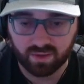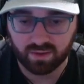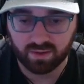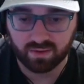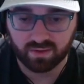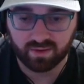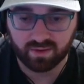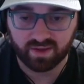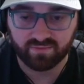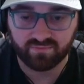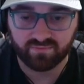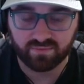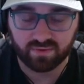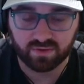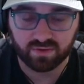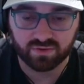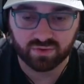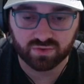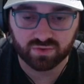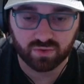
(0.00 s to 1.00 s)
left
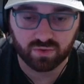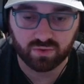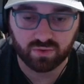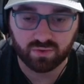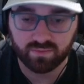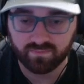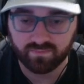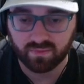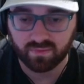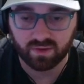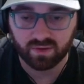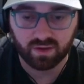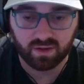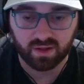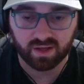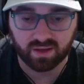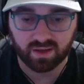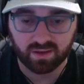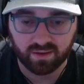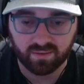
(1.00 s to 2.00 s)
control,
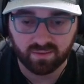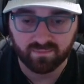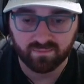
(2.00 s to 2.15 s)
click.